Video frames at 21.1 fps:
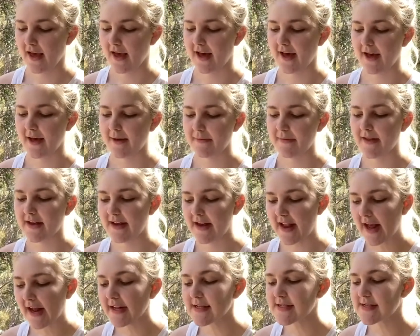The
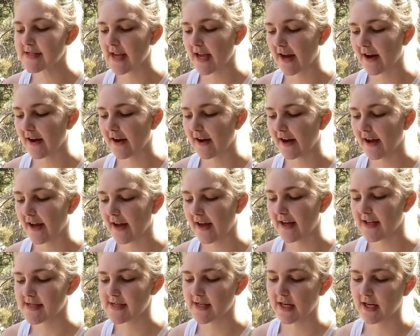next area
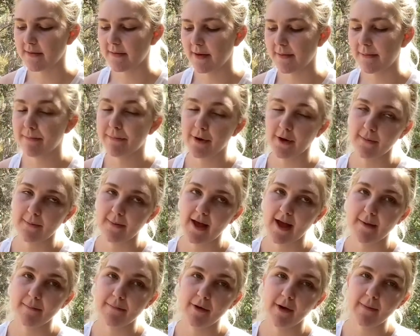is going to be
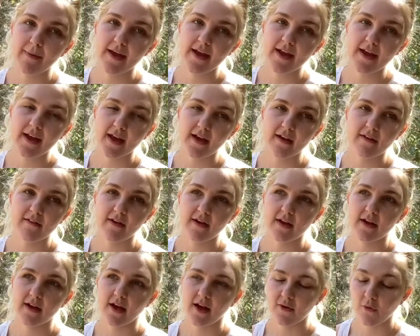Burbank. Burbank,
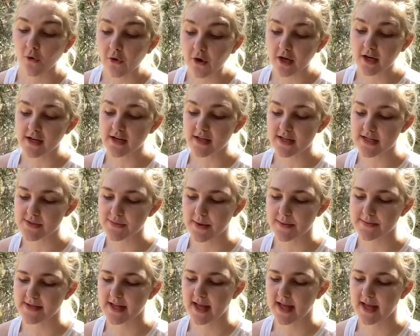according to this website,